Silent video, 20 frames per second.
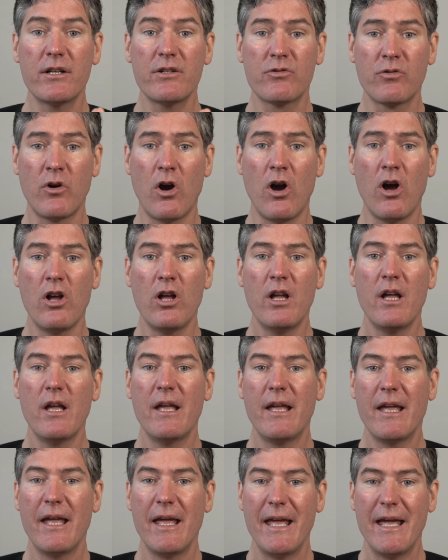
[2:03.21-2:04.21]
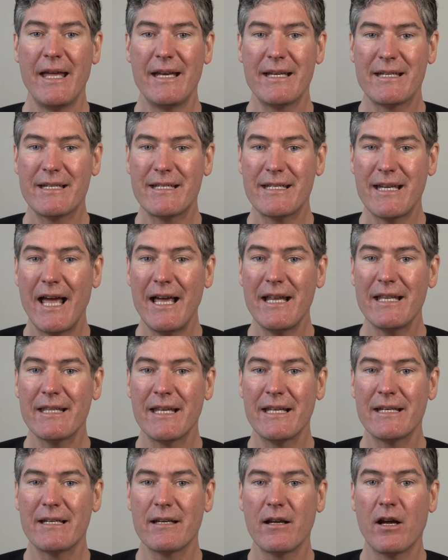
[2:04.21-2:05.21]
and draw and tighten
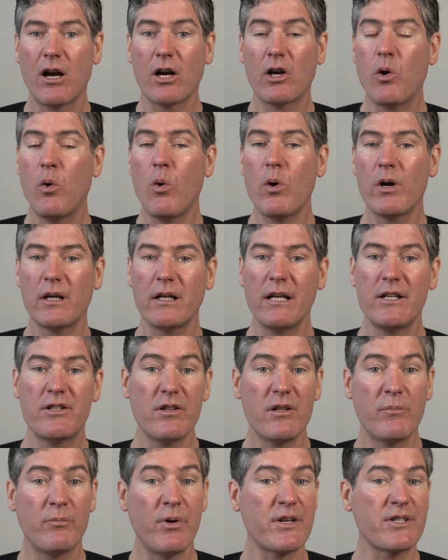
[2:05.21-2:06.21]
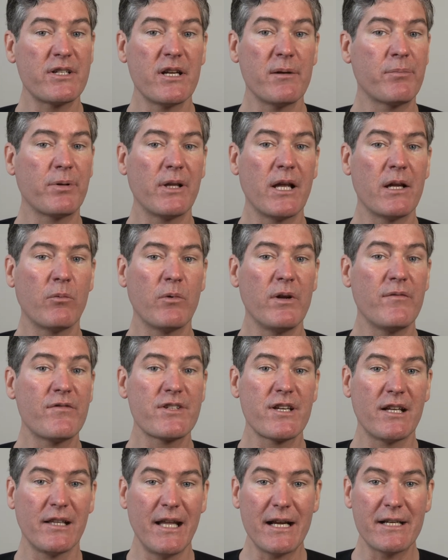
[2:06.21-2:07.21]
it accordingly to the breast implant we've
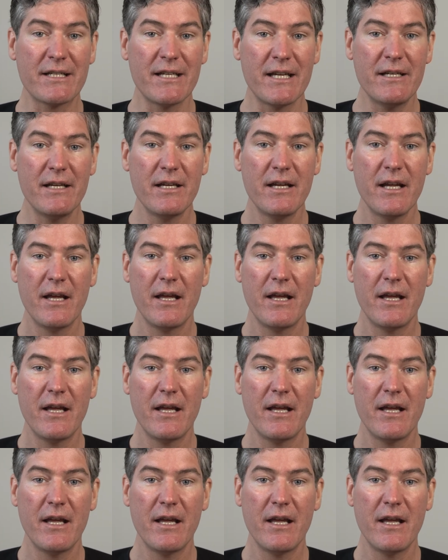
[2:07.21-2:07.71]
selected,